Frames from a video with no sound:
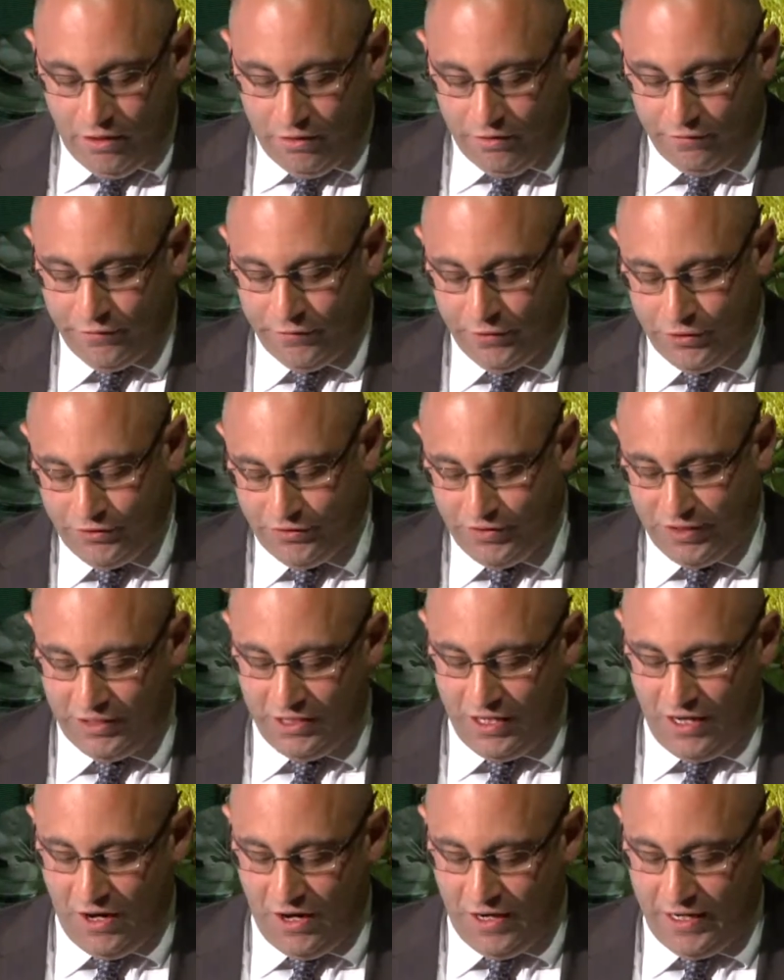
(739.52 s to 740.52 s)
The first thing
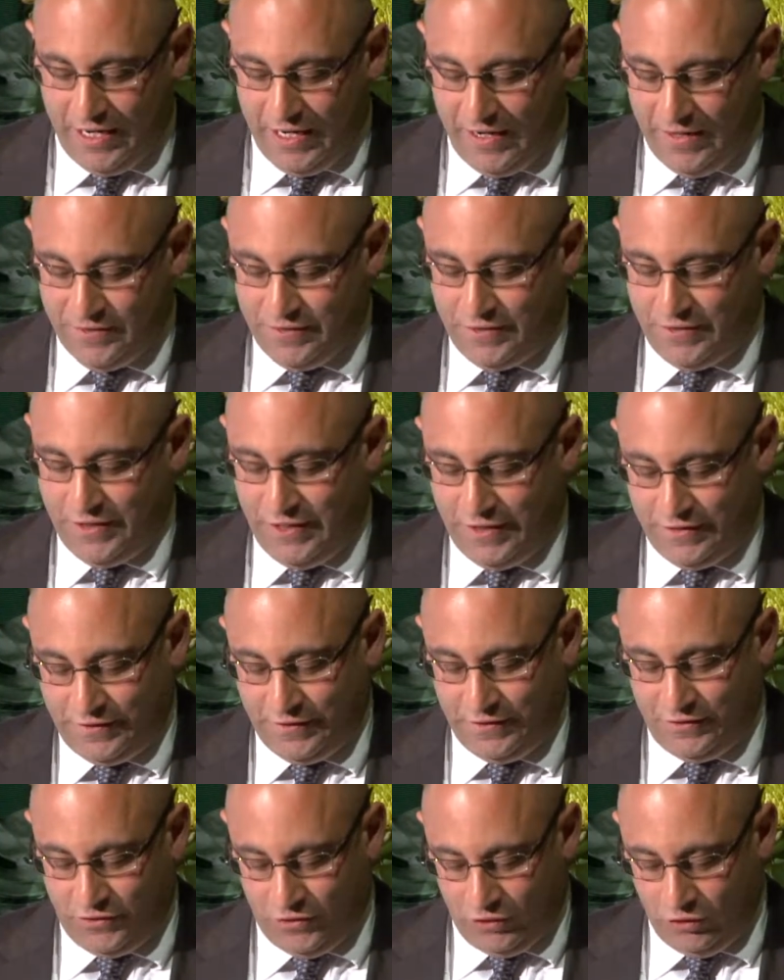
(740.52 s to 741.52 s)
that I'd
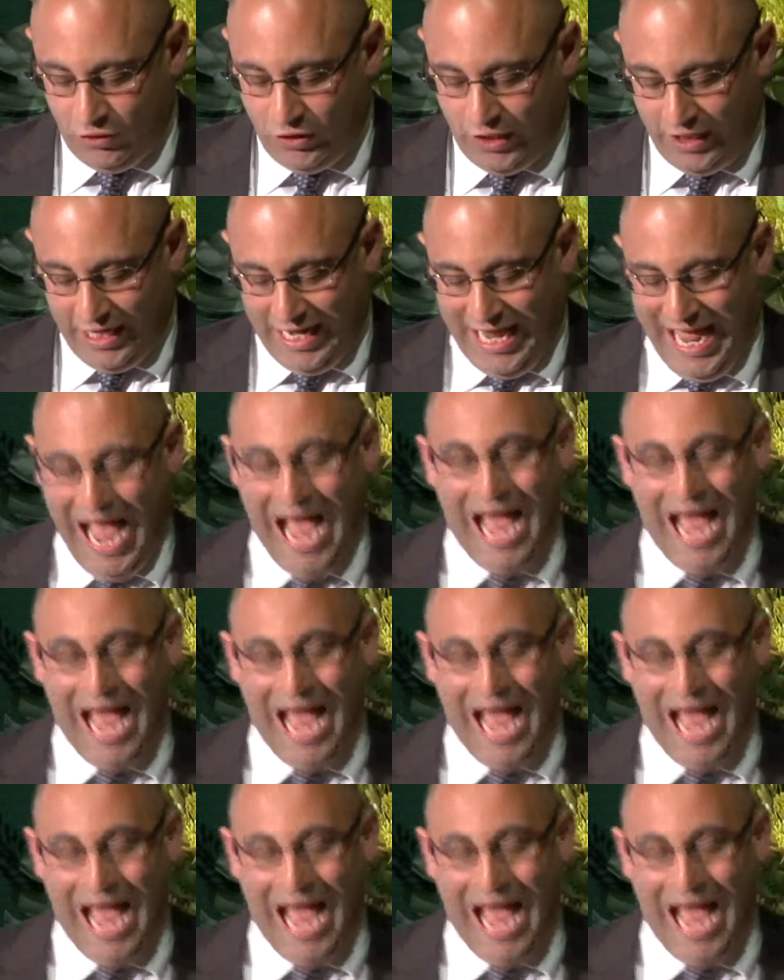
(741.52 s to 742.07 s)
suggest is to look at